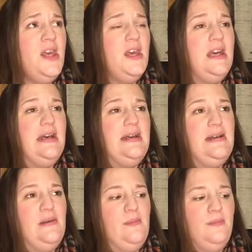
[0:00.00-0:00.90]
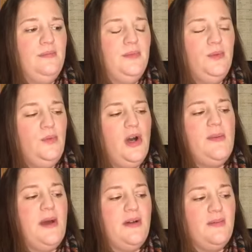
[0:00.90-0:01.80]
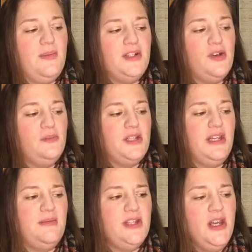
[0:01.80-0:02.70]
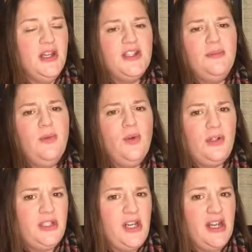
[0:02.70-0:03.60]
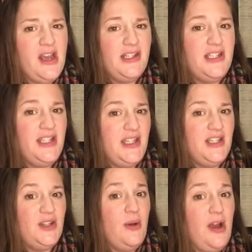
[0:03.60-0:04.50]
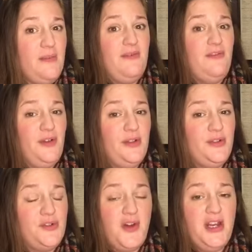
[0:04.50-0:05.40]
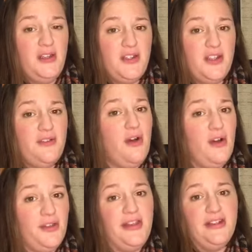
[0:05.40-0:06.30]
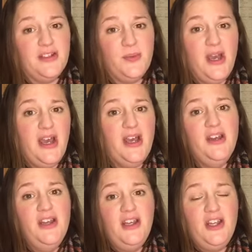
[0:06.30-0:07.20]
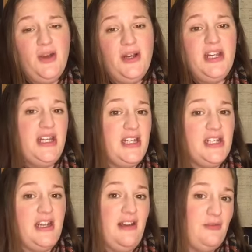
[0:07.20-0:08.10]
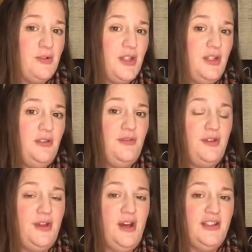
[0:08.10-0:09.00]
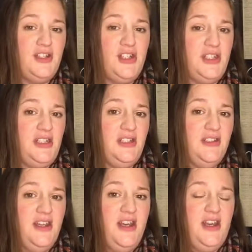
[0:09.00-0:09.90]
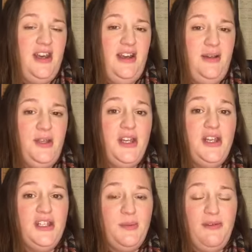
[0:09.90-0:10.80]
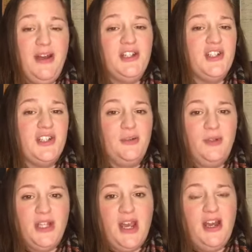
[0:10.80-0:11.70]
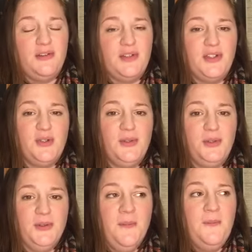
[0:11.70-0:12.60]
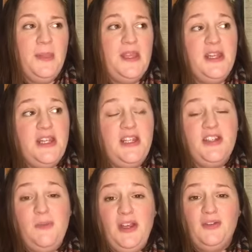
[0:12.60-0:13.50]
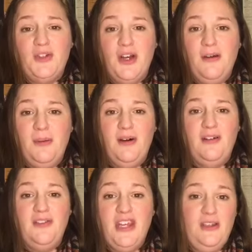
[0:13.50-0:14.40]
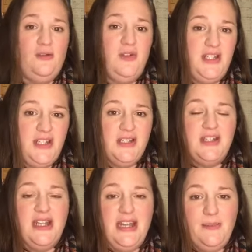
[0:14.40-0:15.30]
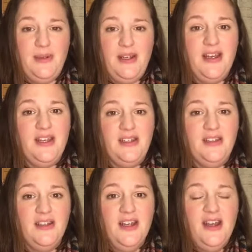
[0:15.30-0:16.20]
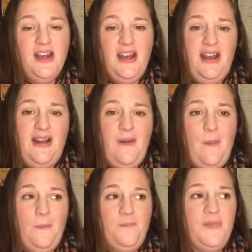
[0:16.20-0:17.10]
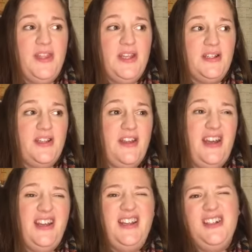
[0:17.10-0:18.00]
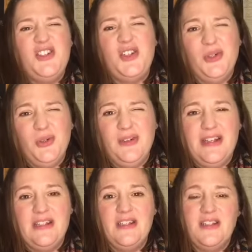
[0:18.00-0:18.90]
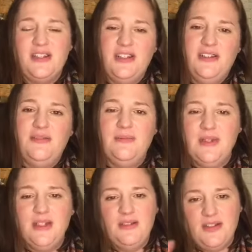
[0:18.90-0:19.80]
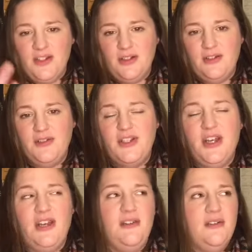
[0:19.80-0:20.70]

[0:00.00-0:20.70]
Um, what about my top tips? So more on the legalities. So I'm in food and drink, so there are things where you know I need a level two food hygiene. Uh, you need to be registered with the council. You need to be on top of your ingredients labelling, um, things like that, insurance and and stuff. So